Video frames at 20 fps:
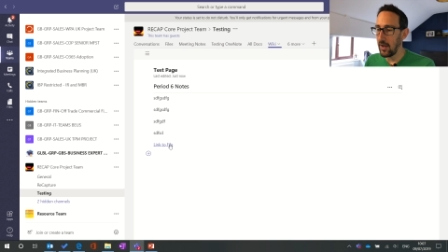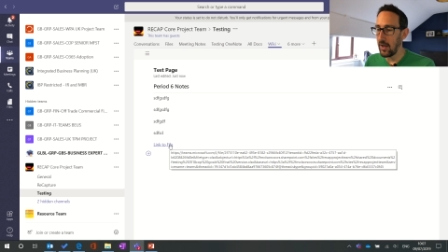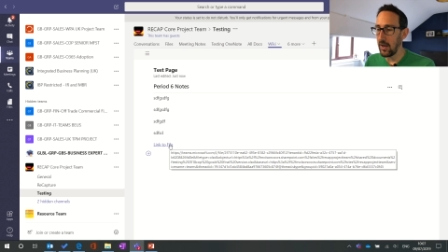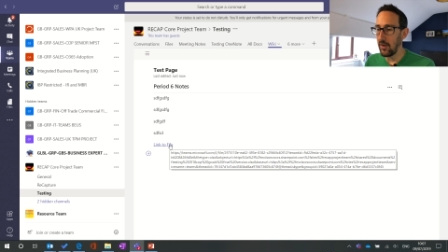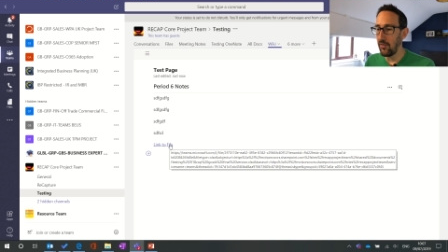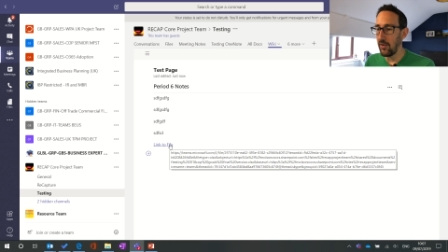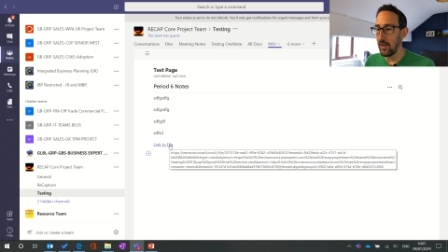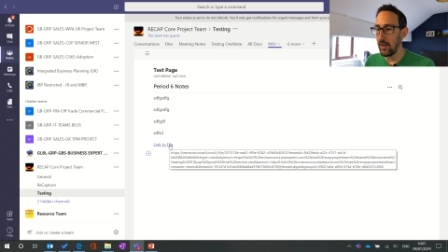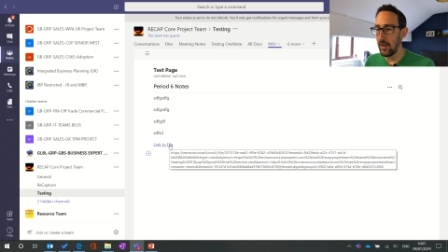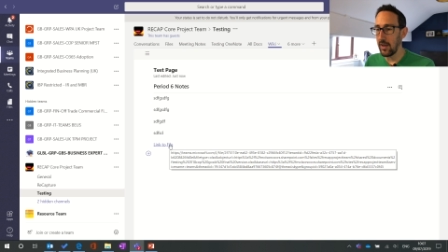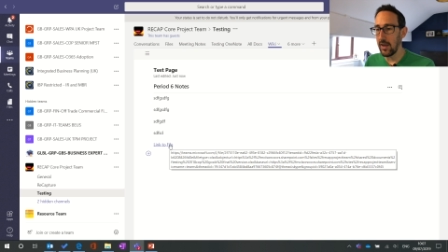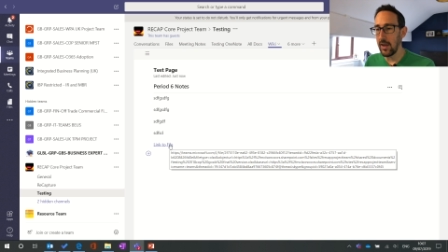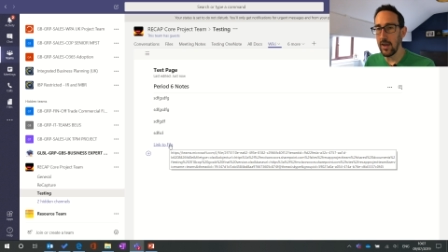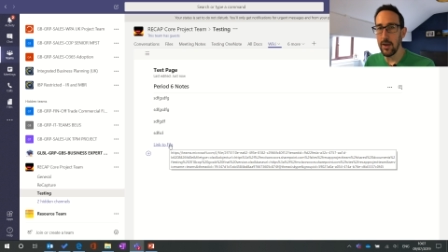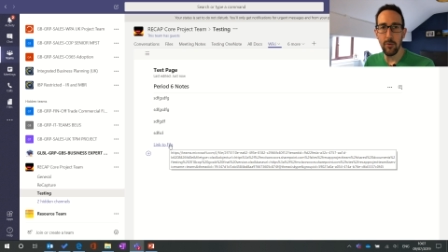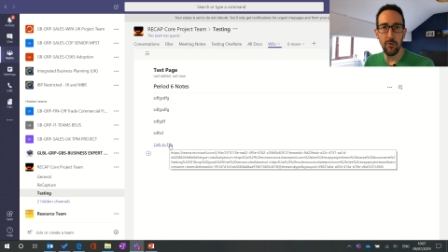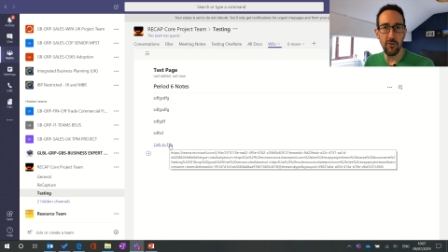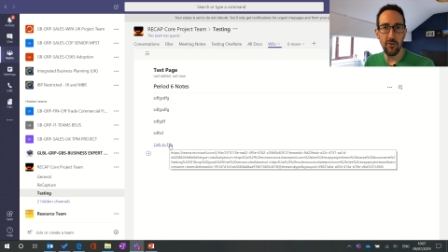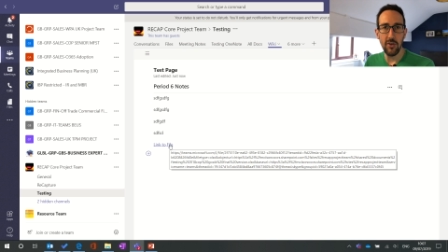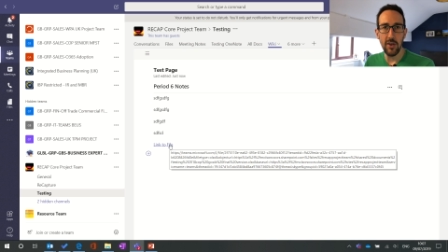and if you click
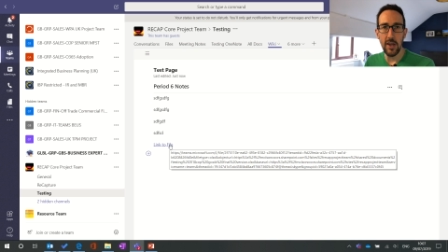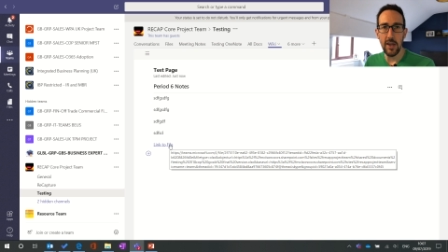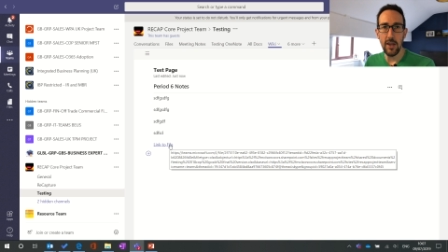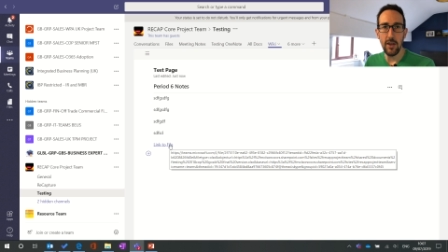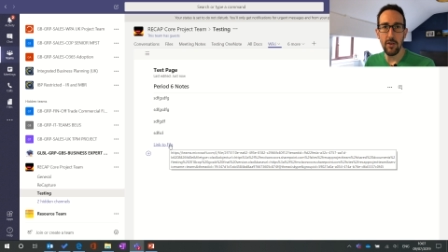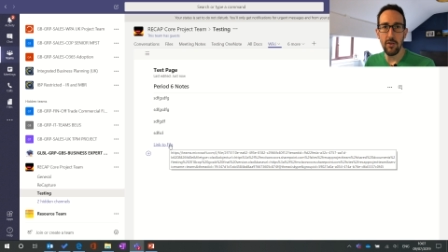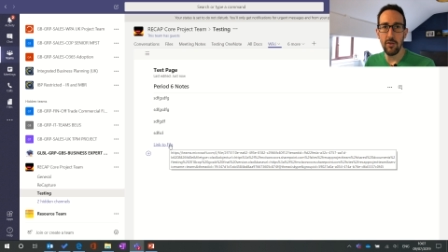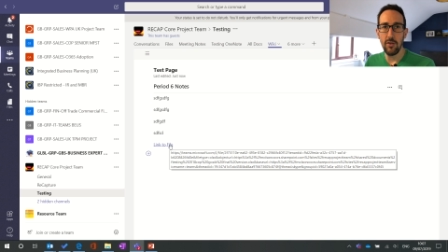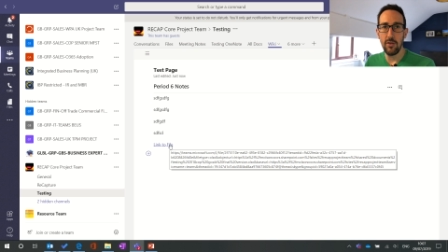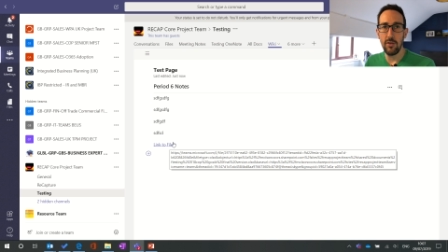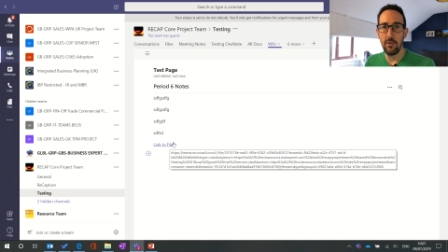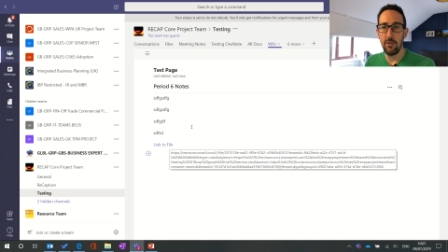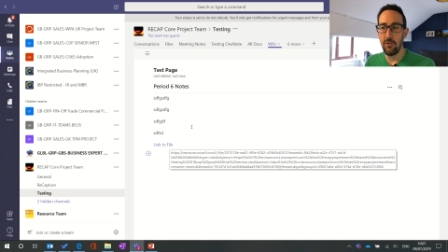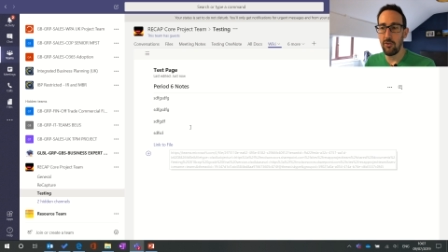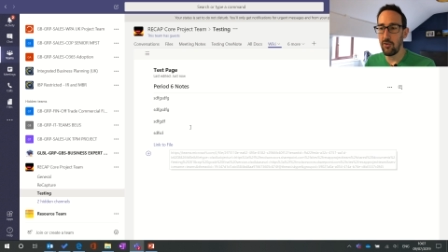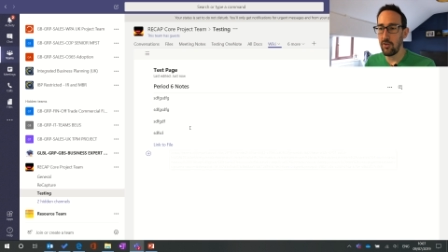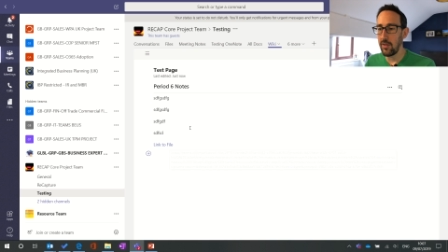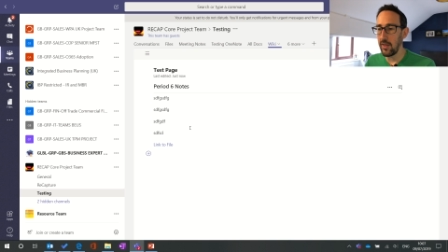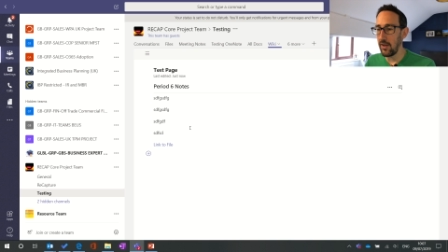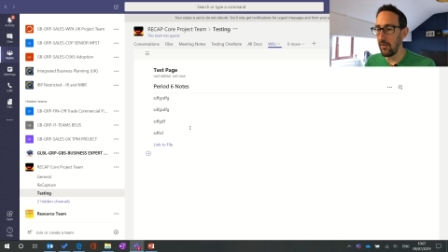it, it will just take you
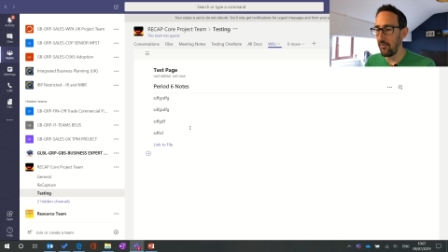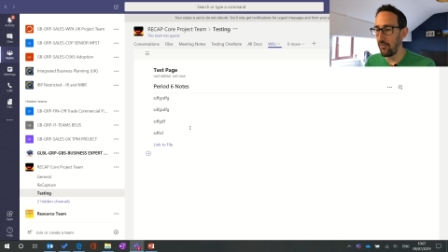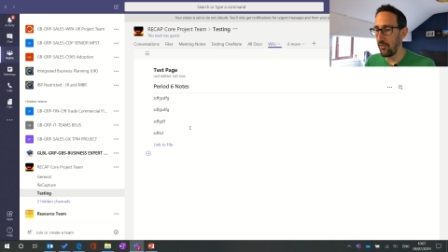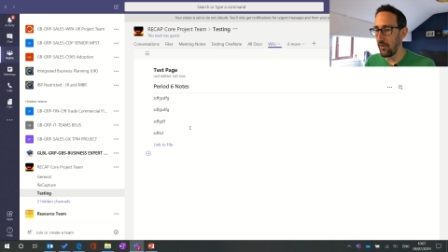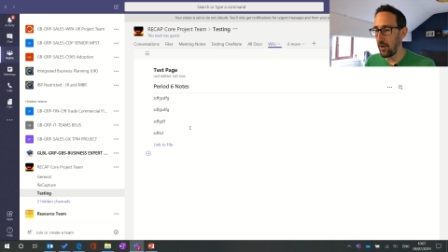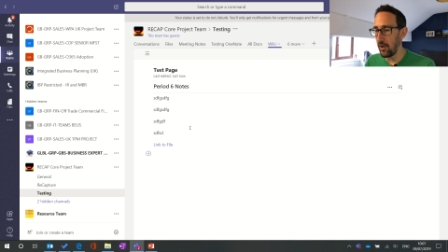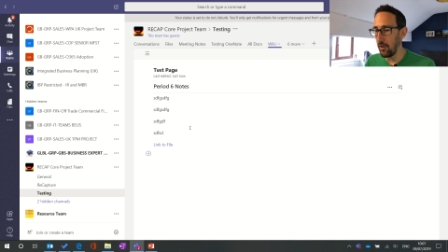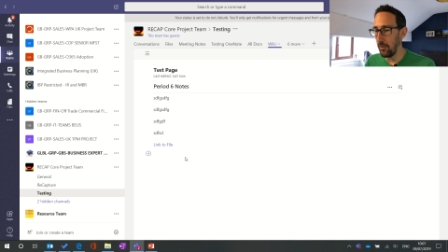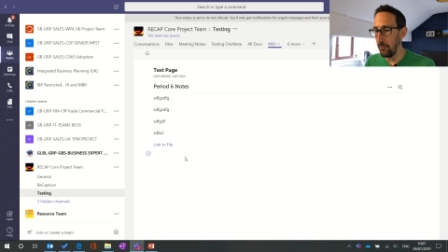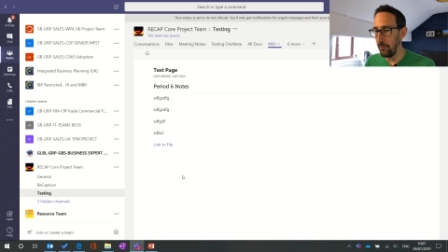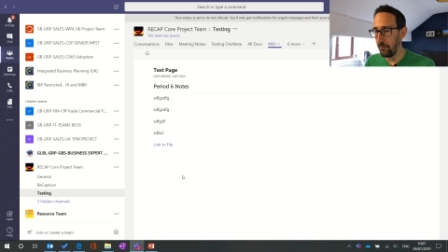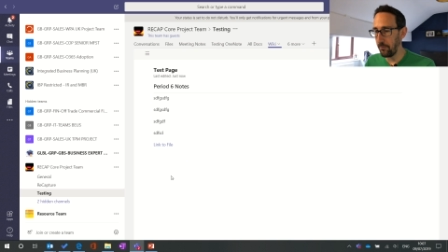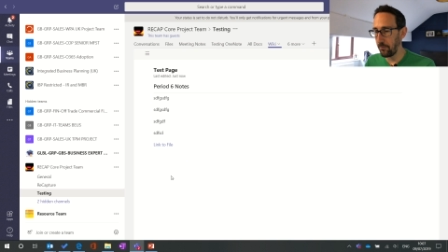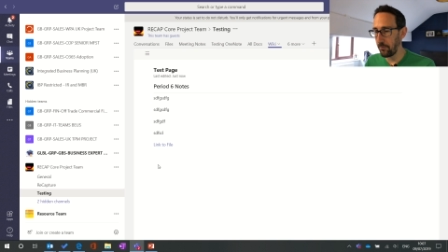to that file.